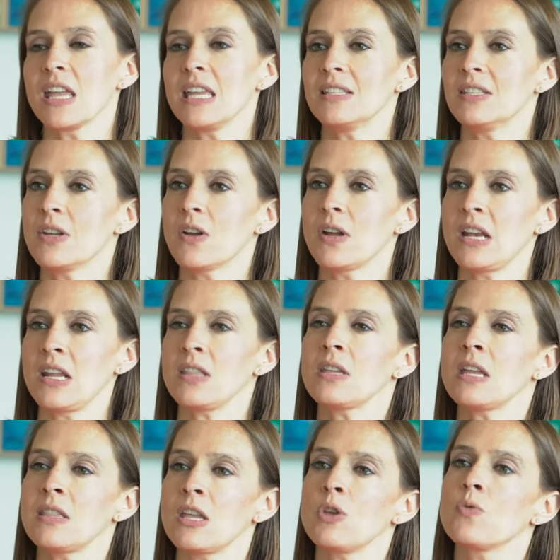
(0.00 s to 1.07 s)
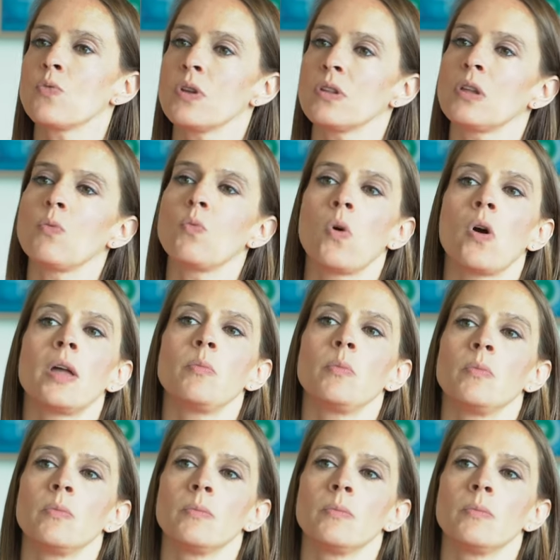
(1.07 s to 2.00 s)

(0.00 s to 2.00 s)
is there anything that you really want